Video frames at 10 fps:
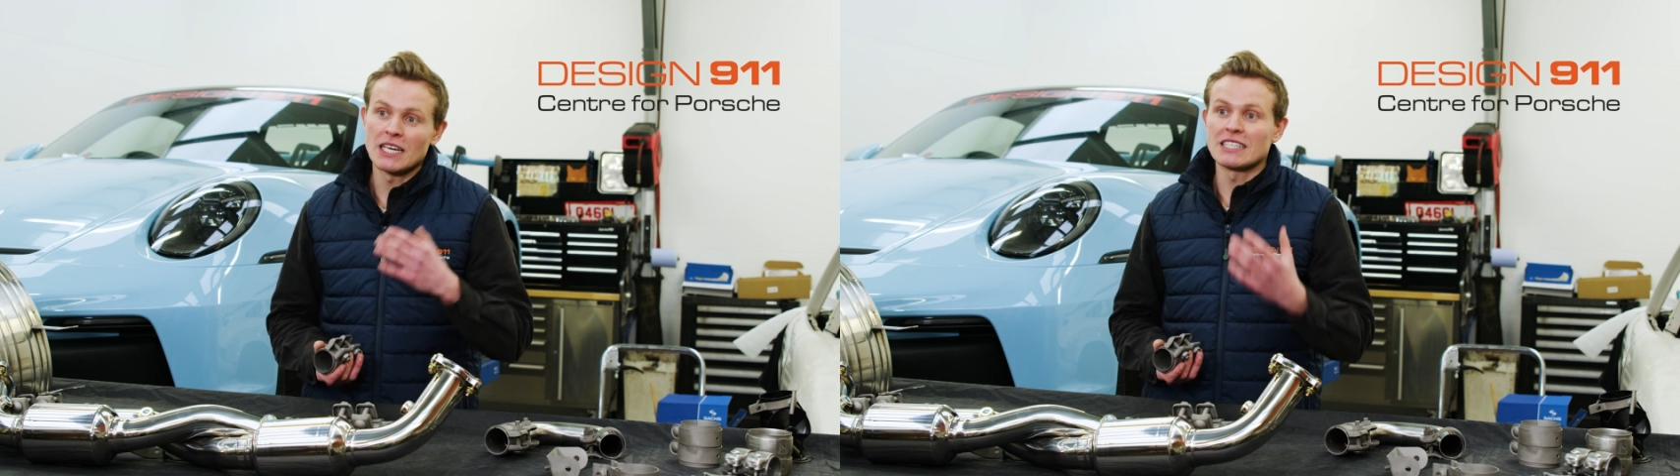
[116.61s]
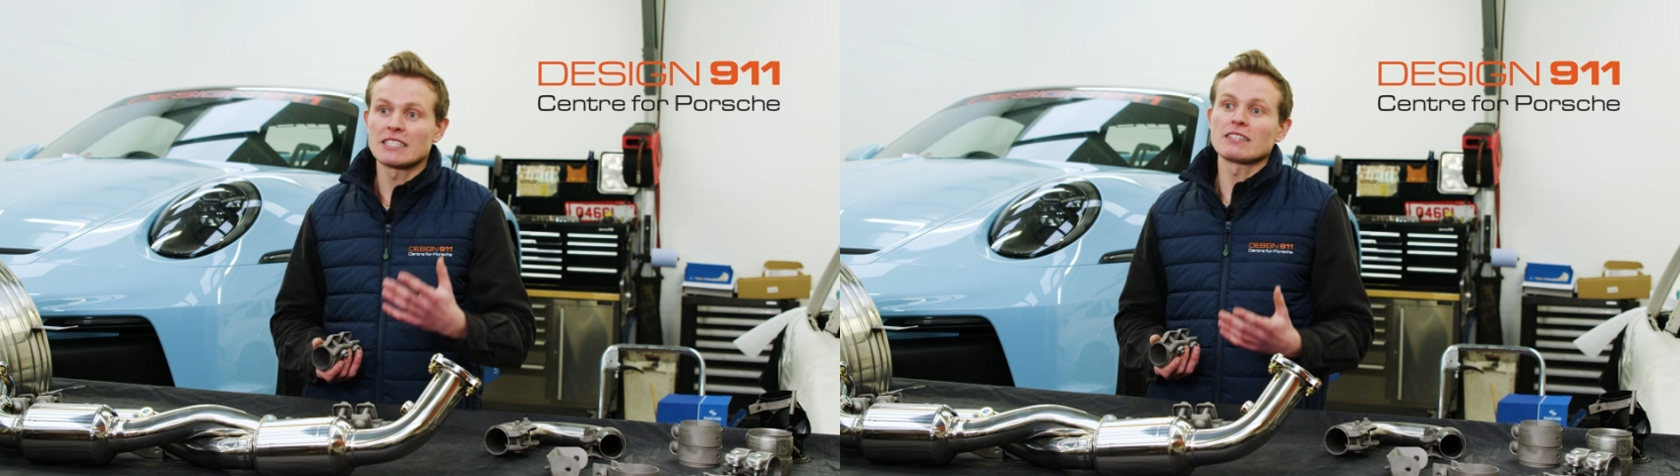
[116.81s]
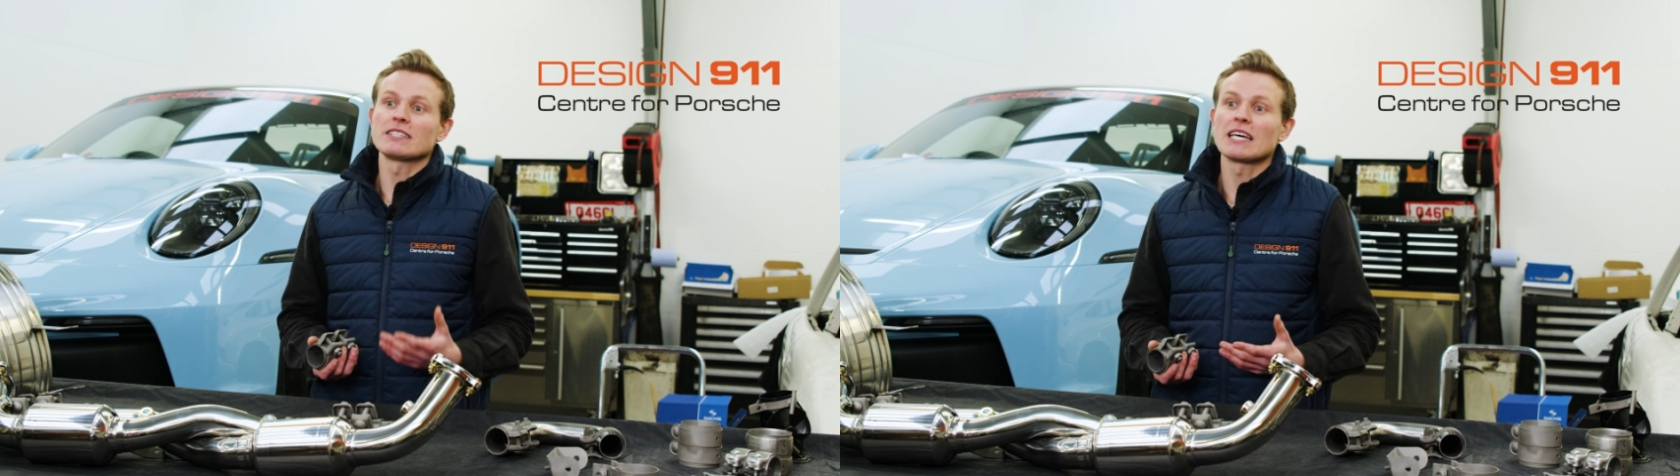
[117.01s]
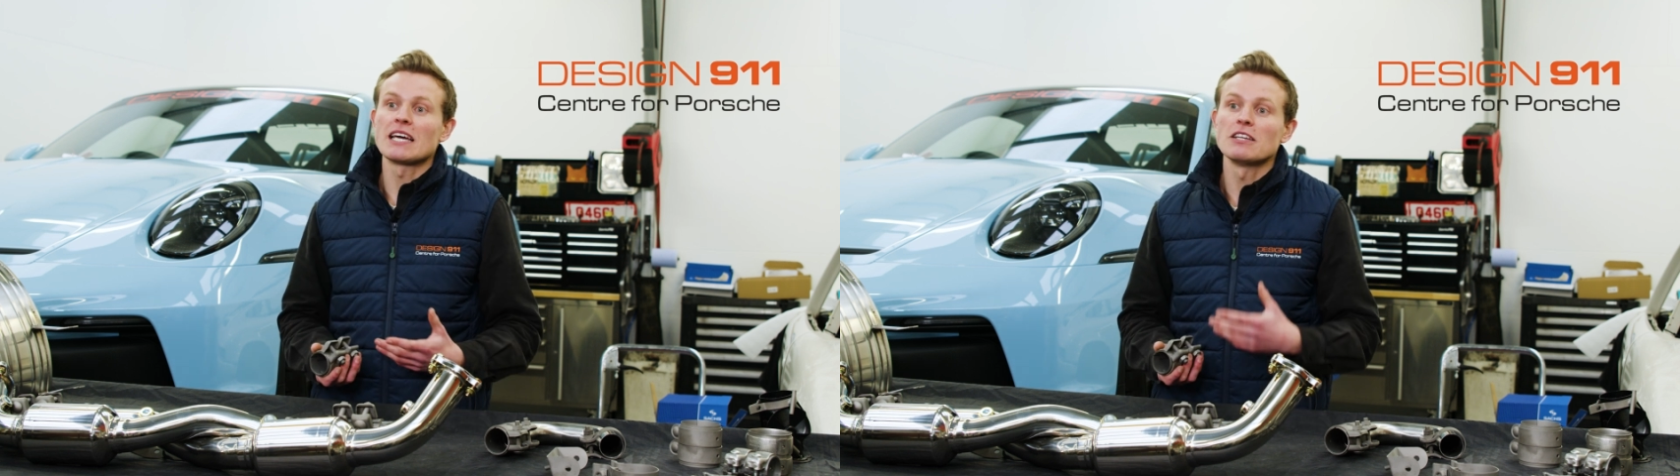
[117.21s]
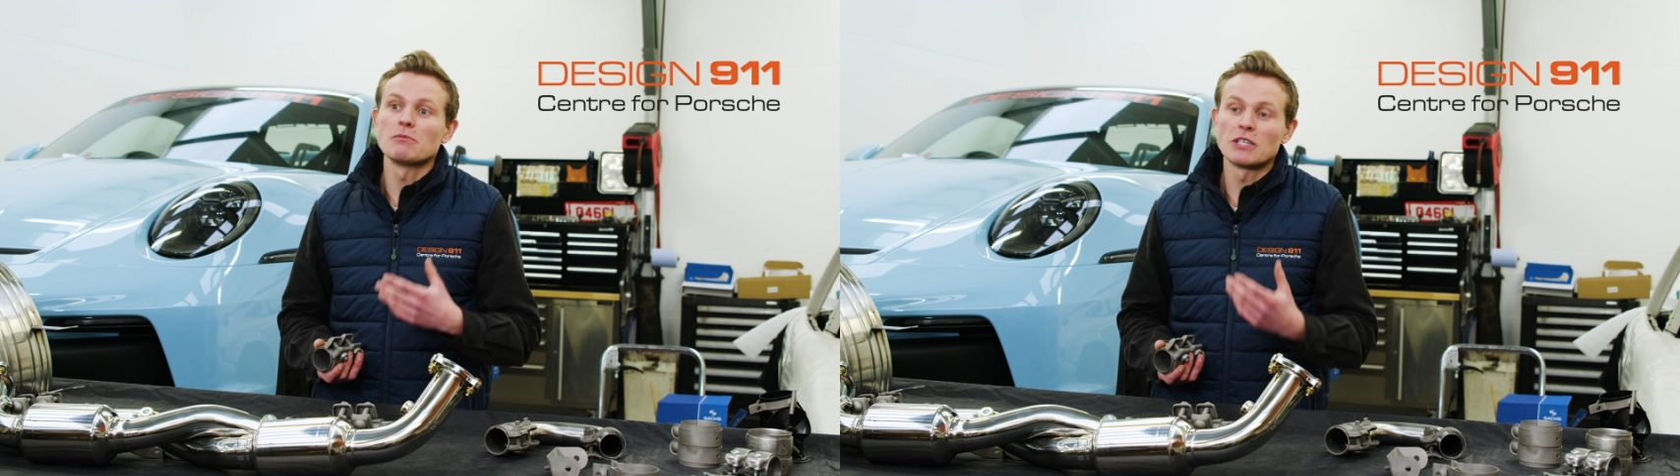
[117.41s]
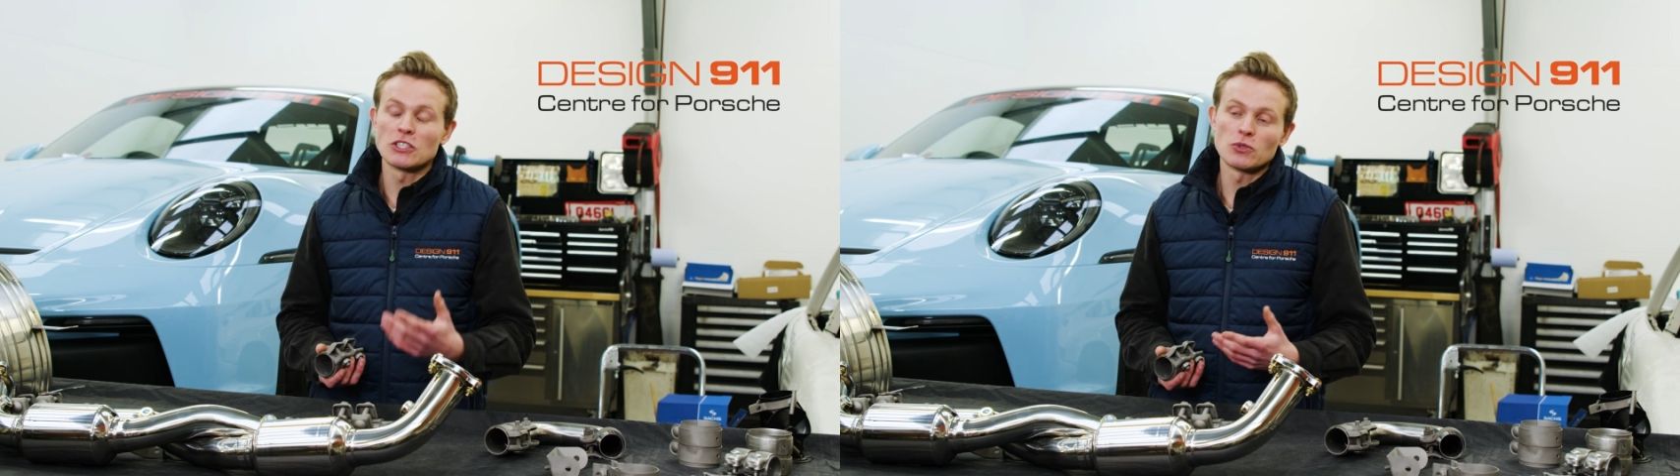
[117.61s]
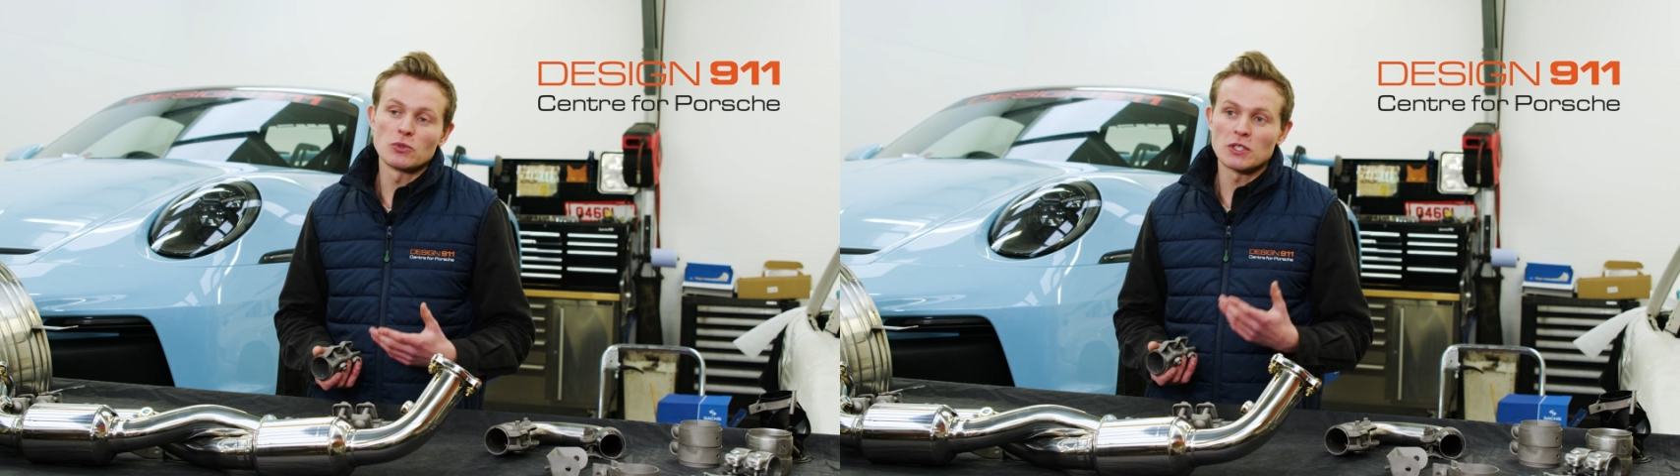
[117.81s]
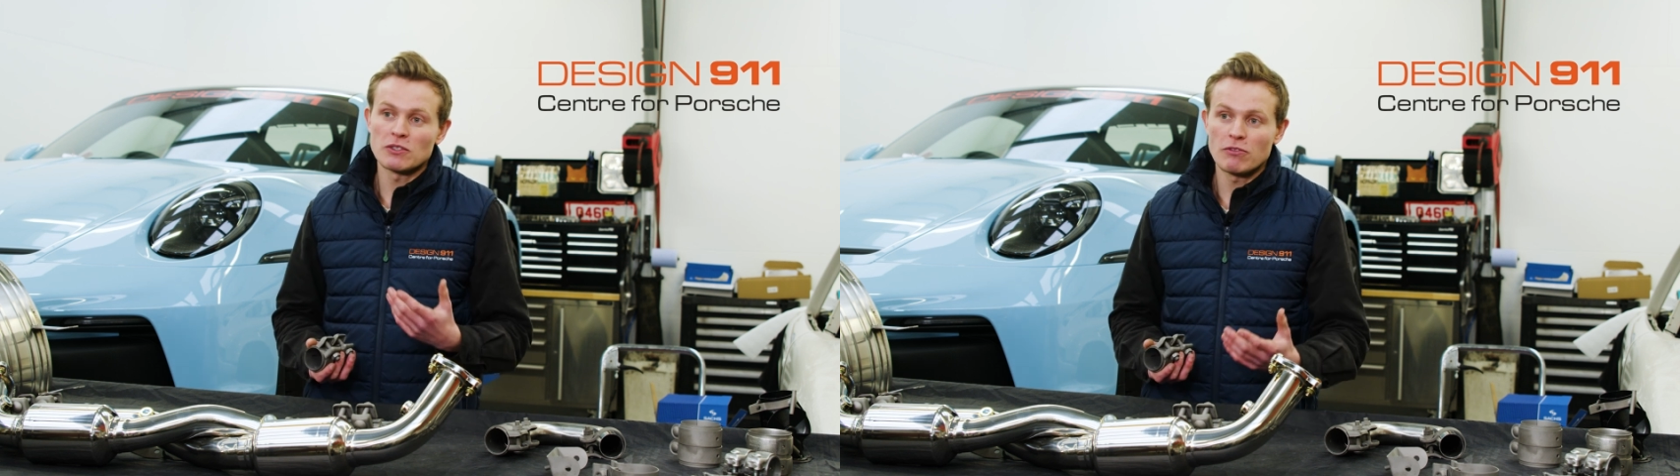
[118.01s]
and titanium
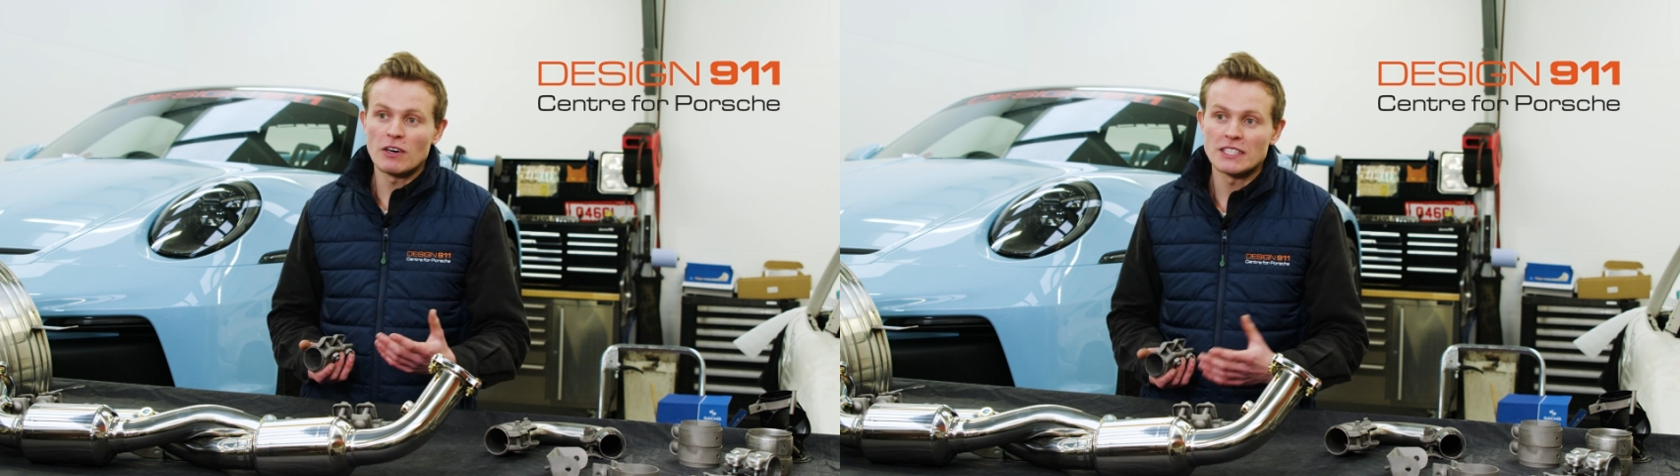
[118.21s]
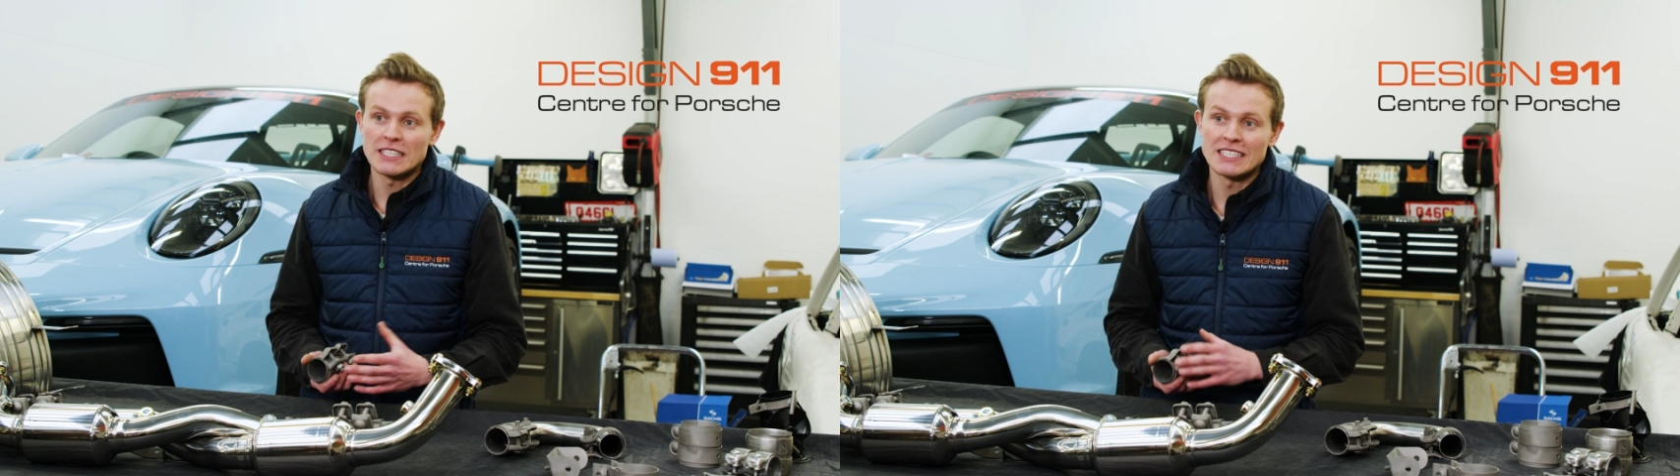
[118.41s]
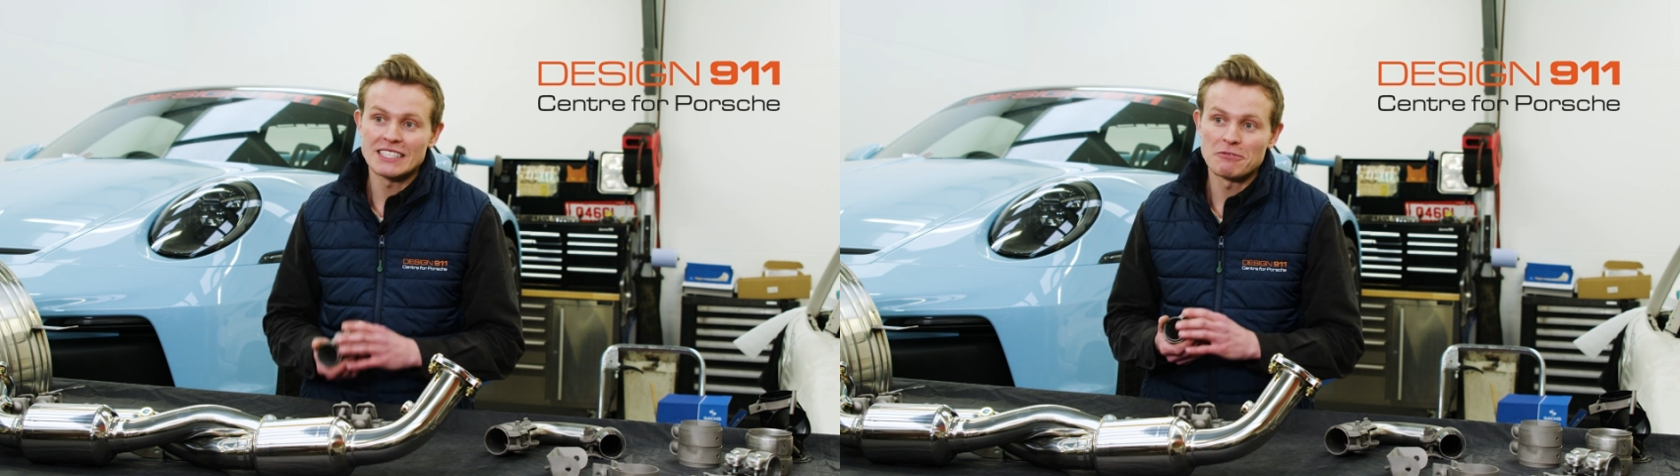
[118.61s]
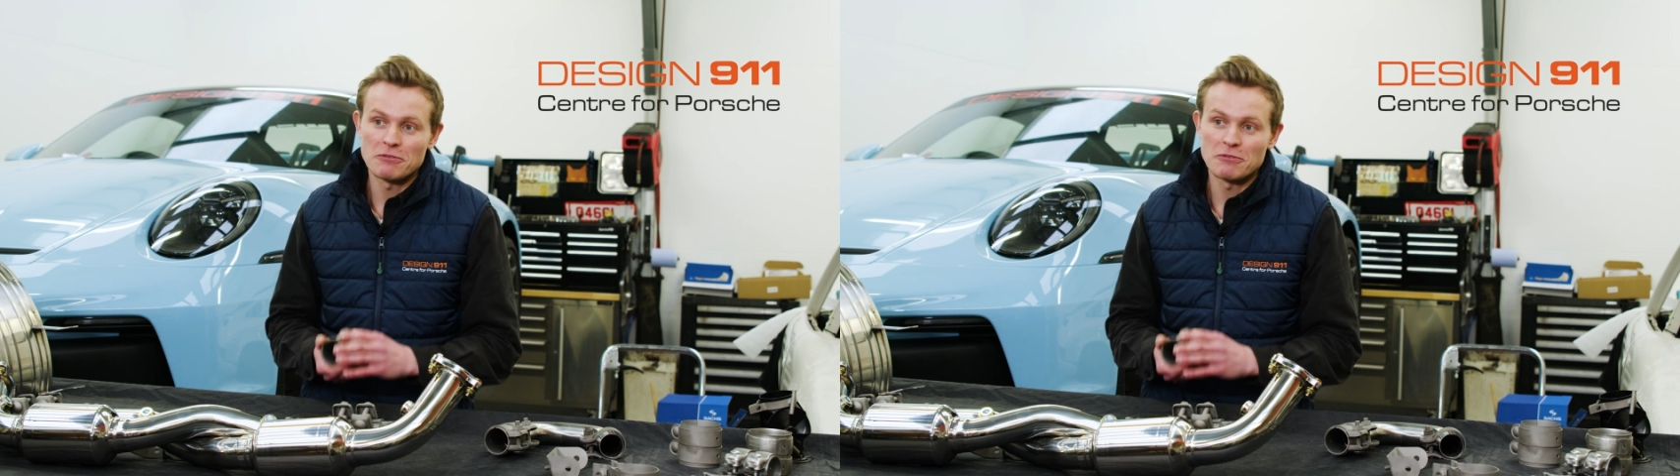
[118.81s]
exhaust fastenings and